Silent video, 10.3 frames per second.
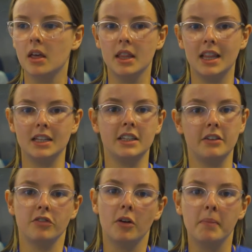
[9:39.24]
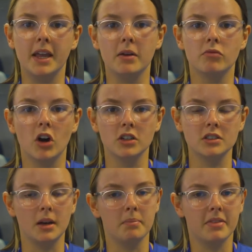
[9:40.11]
That's it from me and
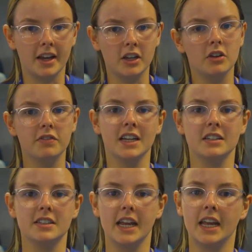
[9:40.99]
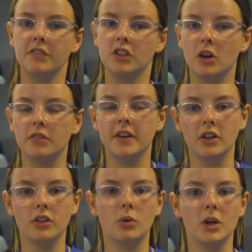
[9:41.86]
Roz. Thank you for listening. If you do have
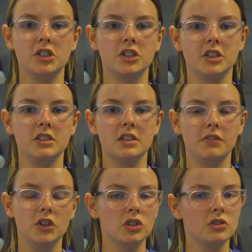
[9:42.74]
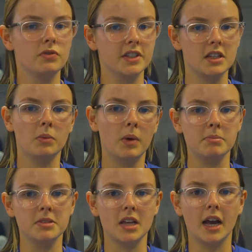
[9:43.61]
any other questions, if you just visit the
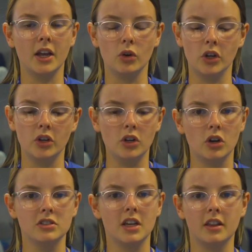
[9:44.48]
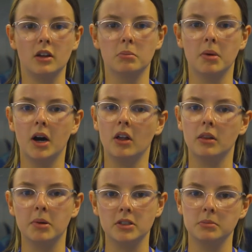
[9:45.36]
website, or you can contact the number on
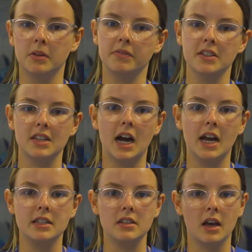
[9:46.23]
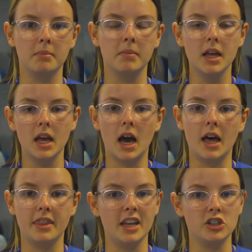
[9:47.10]
the bottom of the slides,
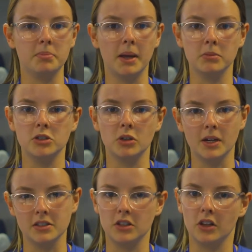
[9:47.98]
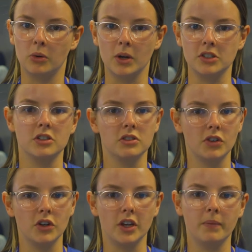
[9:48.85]
and they should be able to answer the questions
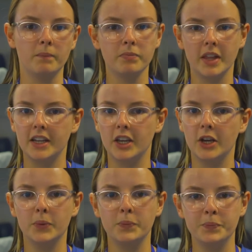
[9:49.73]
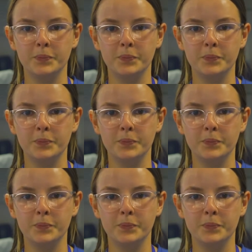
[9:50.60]
for you. Thank you.